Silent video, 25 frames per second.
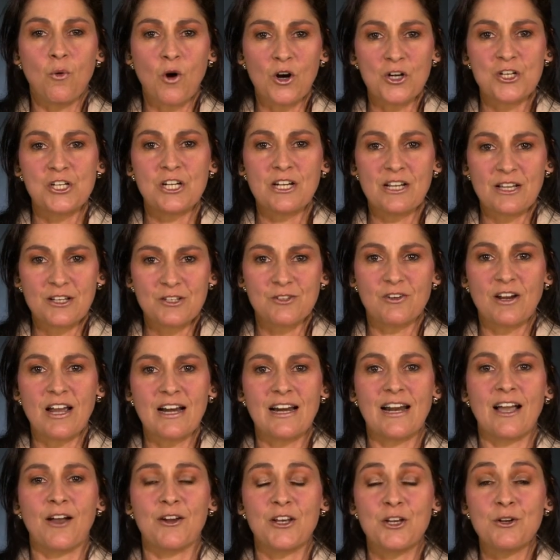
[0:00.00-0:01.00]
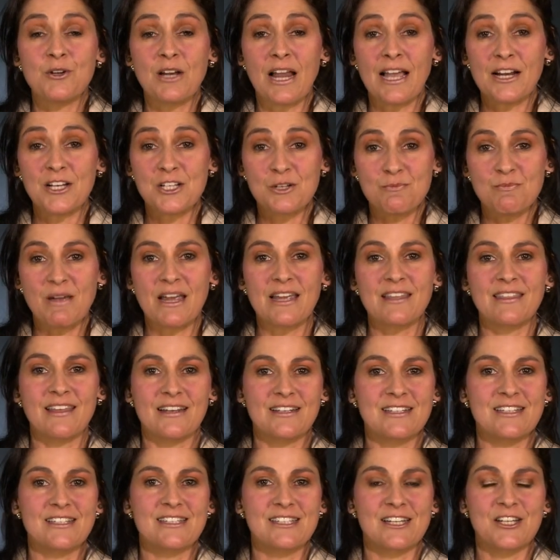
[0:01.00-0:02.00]
watching us right now, and you'd like to make
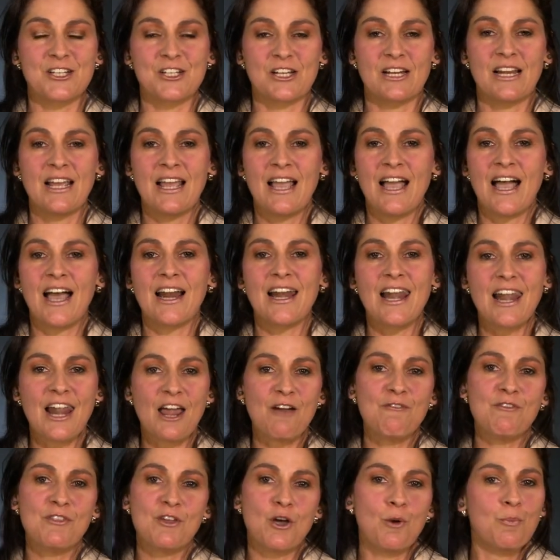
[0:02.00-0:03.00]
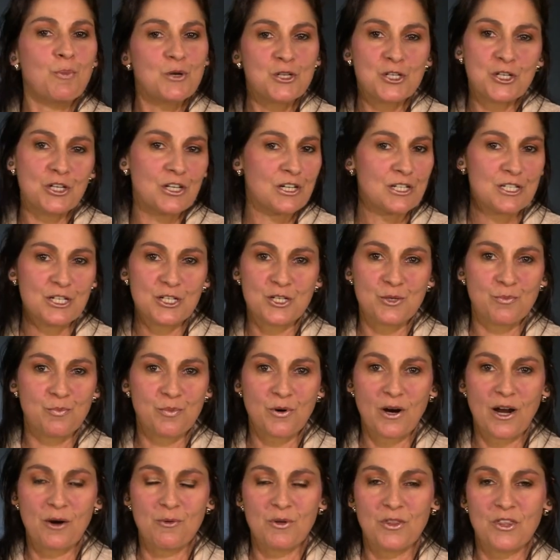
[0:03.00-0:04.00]
that decision, I'd love the opportunity to
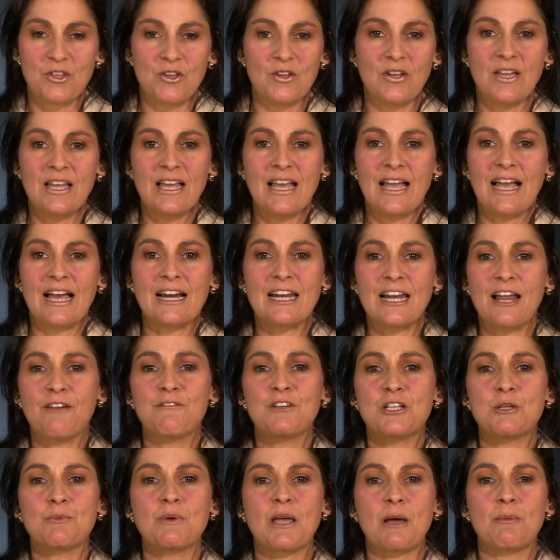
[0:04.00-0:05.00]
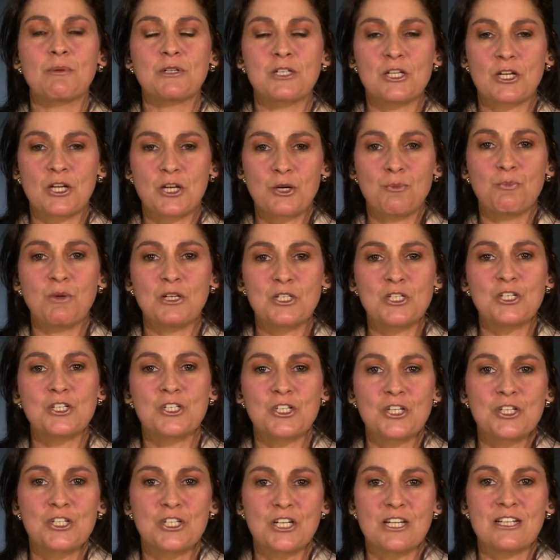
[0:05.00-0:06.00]
pray with you. I'd love to be able to commit you
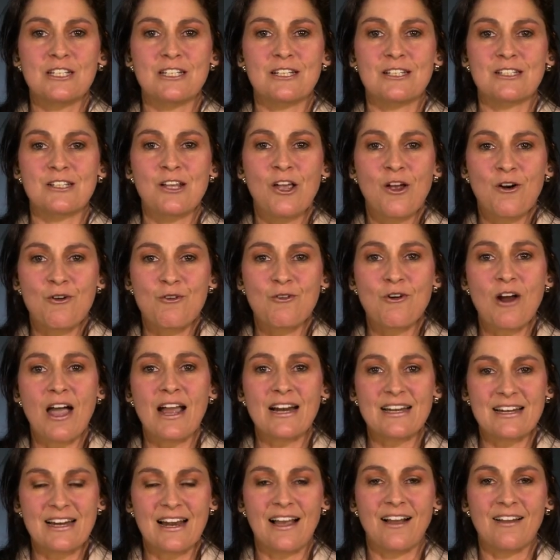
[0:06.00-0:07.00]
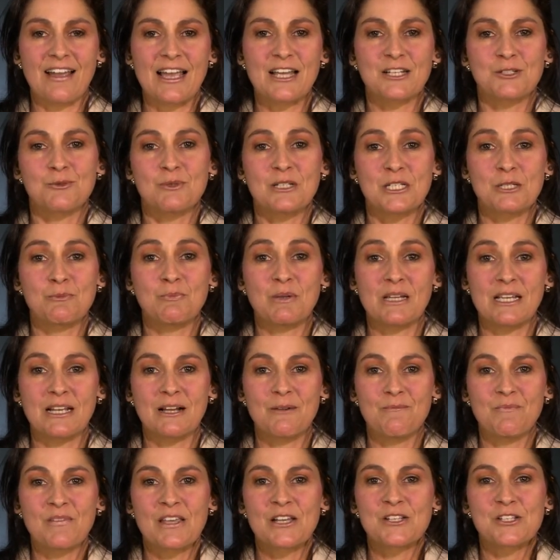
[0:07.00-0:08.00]
to Jesus right now as we
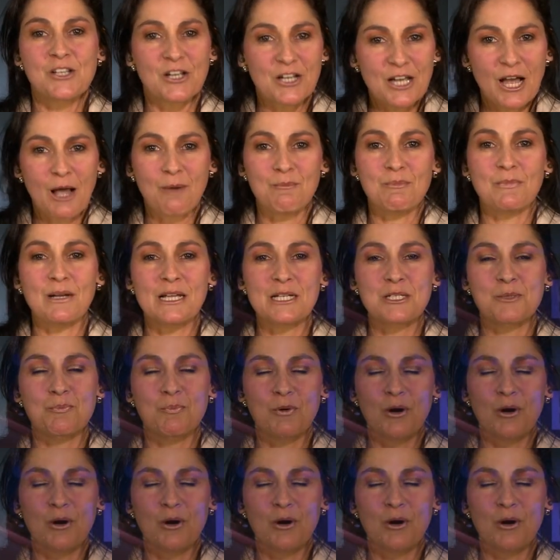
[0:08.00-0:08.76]
speak. So come, let's